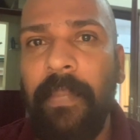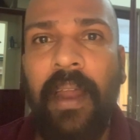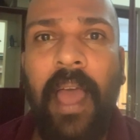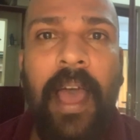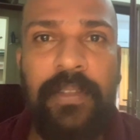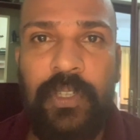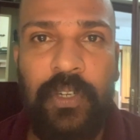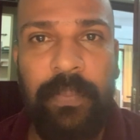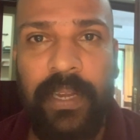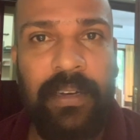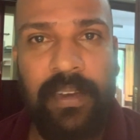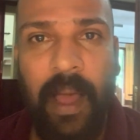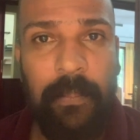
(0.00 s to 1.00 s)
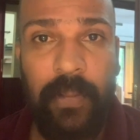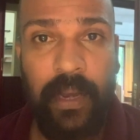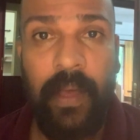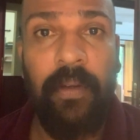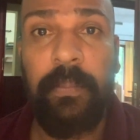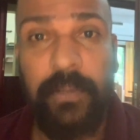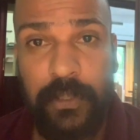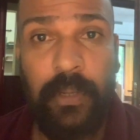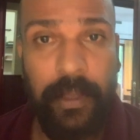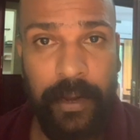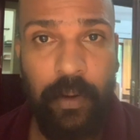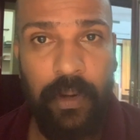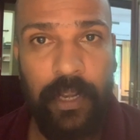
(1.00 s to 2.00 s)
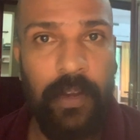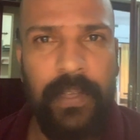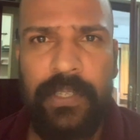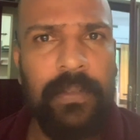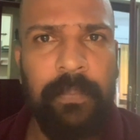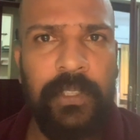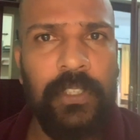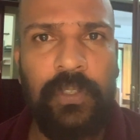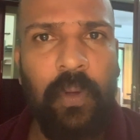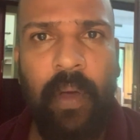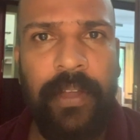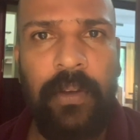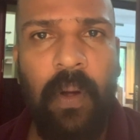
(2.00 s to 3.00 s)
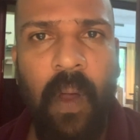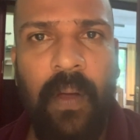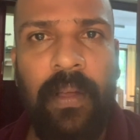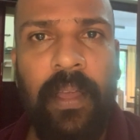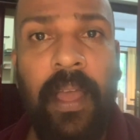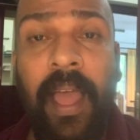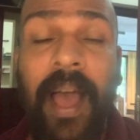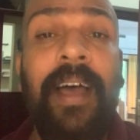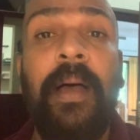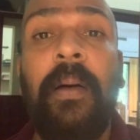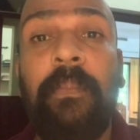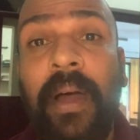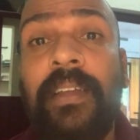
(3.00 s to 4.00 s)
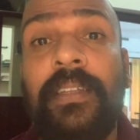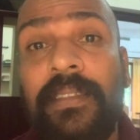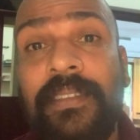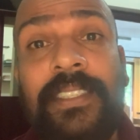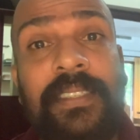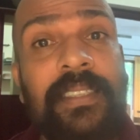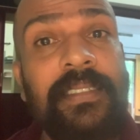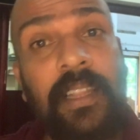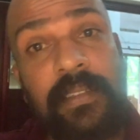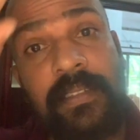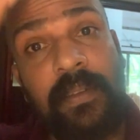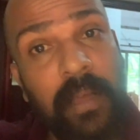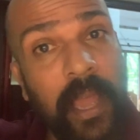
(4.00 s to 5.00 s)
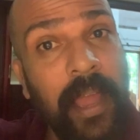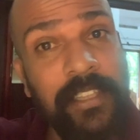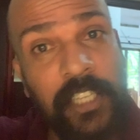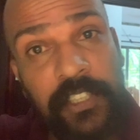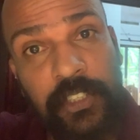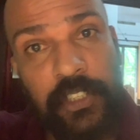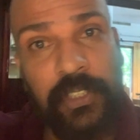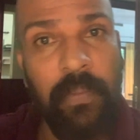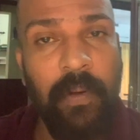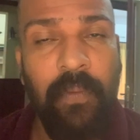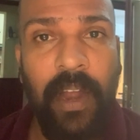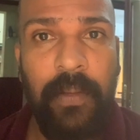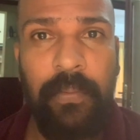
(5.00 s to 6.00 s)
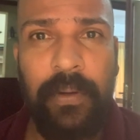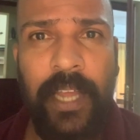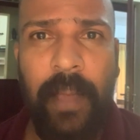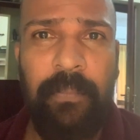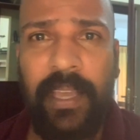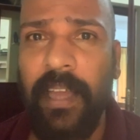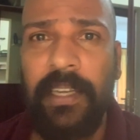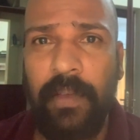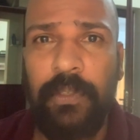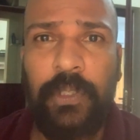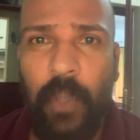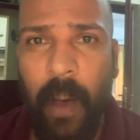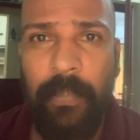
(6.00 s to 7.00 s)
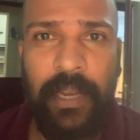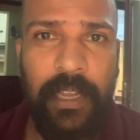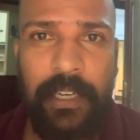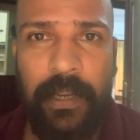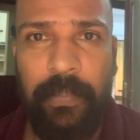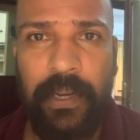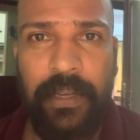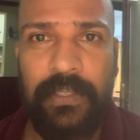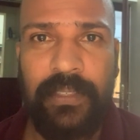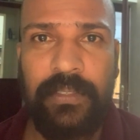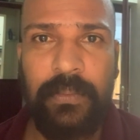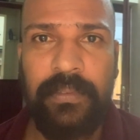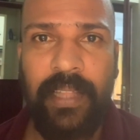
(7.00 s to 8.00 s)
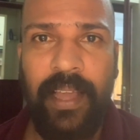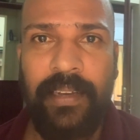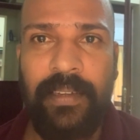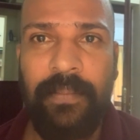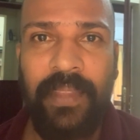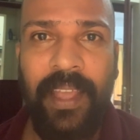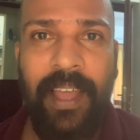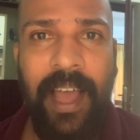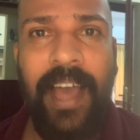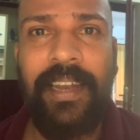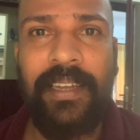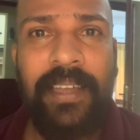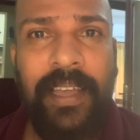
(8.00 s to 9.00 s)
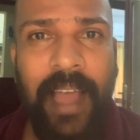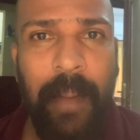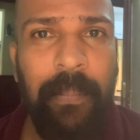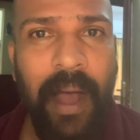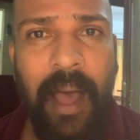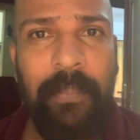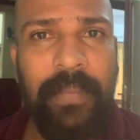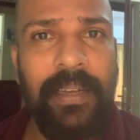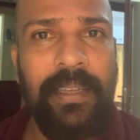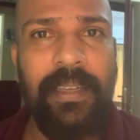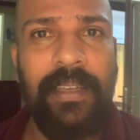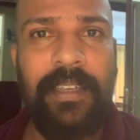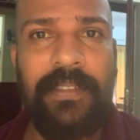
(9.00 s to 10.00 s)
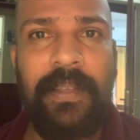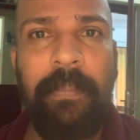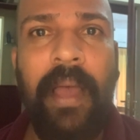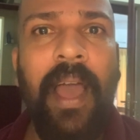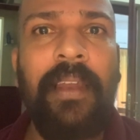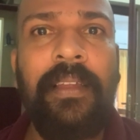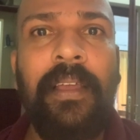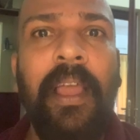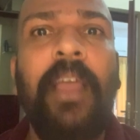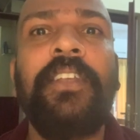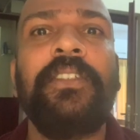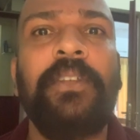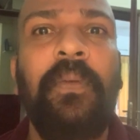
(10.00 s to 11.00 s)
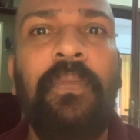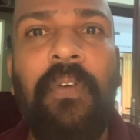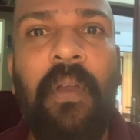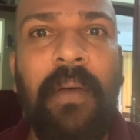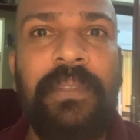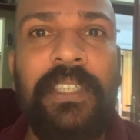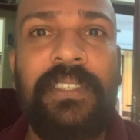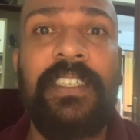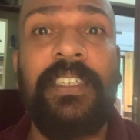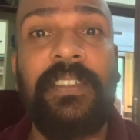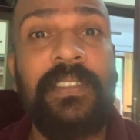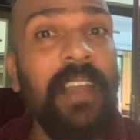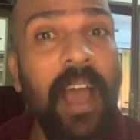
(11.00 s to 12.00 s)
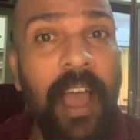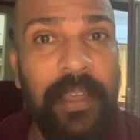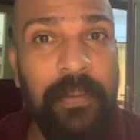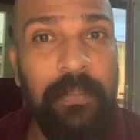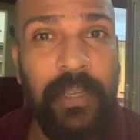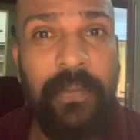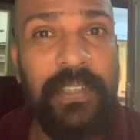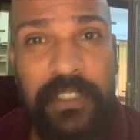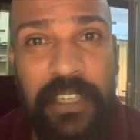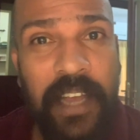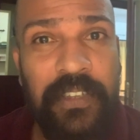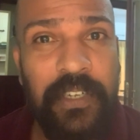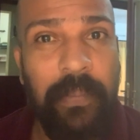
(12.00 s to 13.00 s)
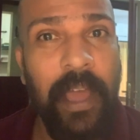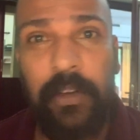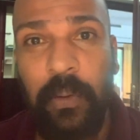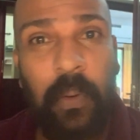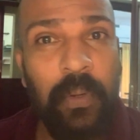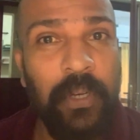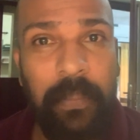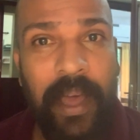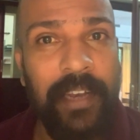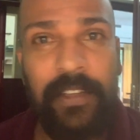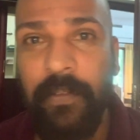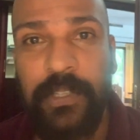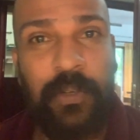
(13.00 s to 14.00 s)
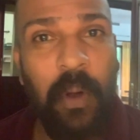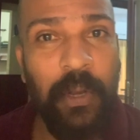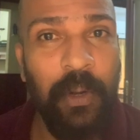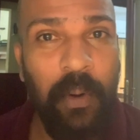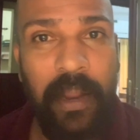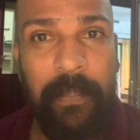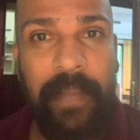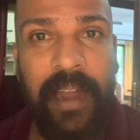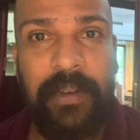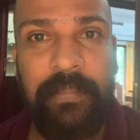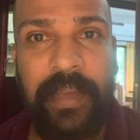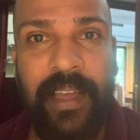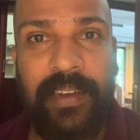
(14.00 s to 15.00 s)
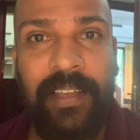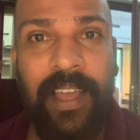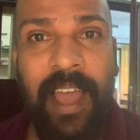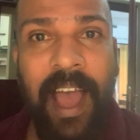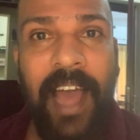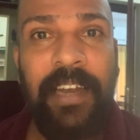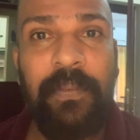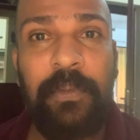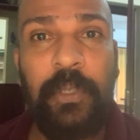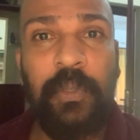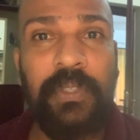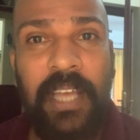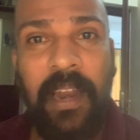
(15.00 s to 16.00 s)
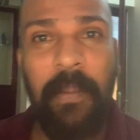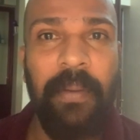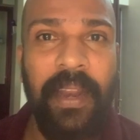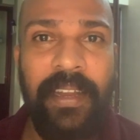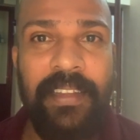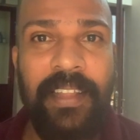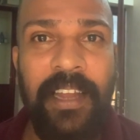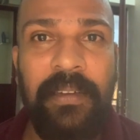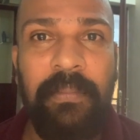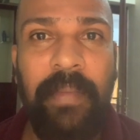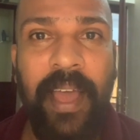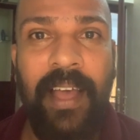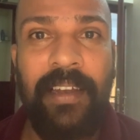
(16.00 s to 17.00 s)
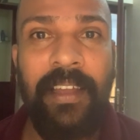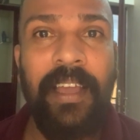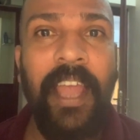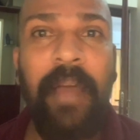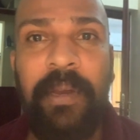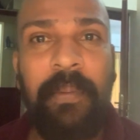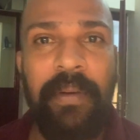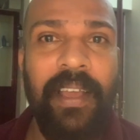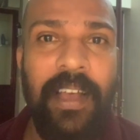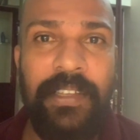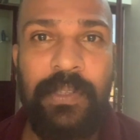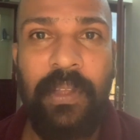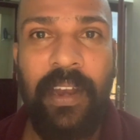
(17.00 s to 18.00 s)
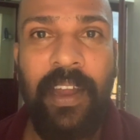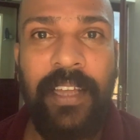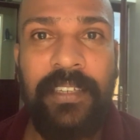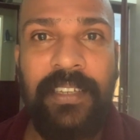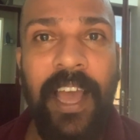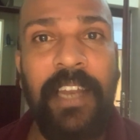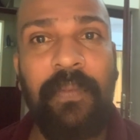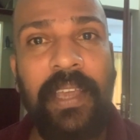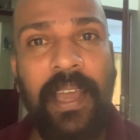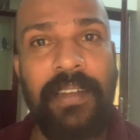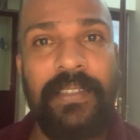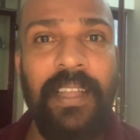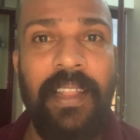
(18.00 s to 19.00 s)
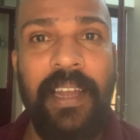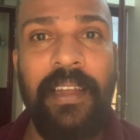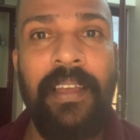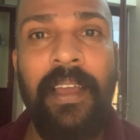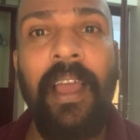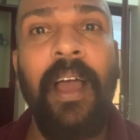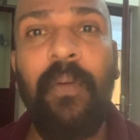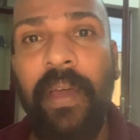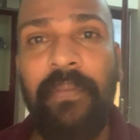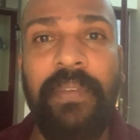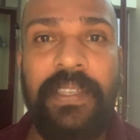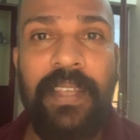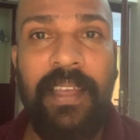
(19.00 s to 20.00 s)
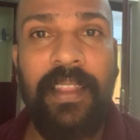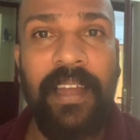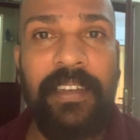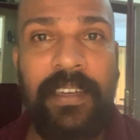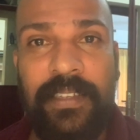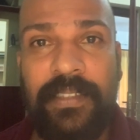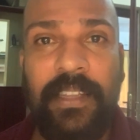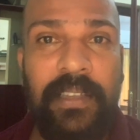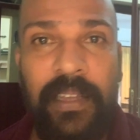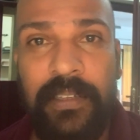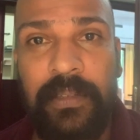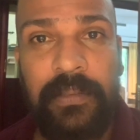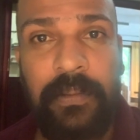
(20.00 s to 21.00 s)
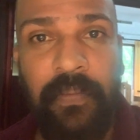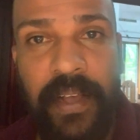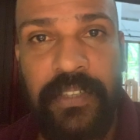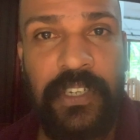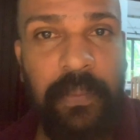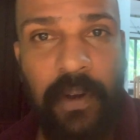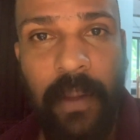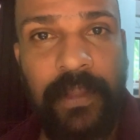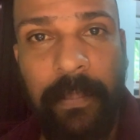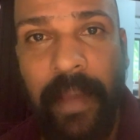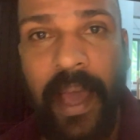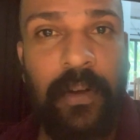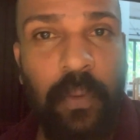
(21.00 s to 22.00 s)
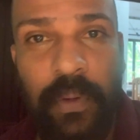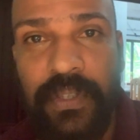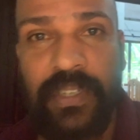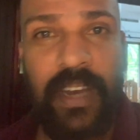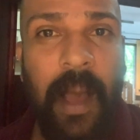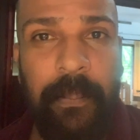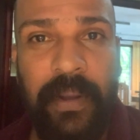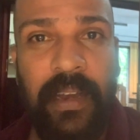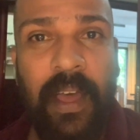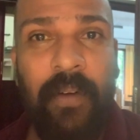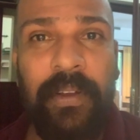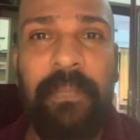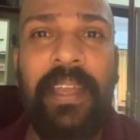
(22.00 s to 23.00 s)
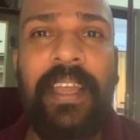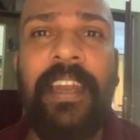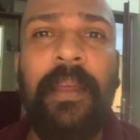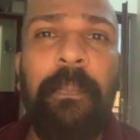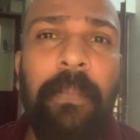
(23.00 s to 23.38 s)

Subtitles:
has to be trampled down, which according to us, which is quite wrong. But this is the justice of a wonderful time. We can give so many interpretations of that. And Mahabali is a man who is full of justice. His time, he was a just man, good man. He was not at all a bad man. And to celebrate that man, everybody has the right. And we can say that when we say that it is the festival of the man who is trampled down, we get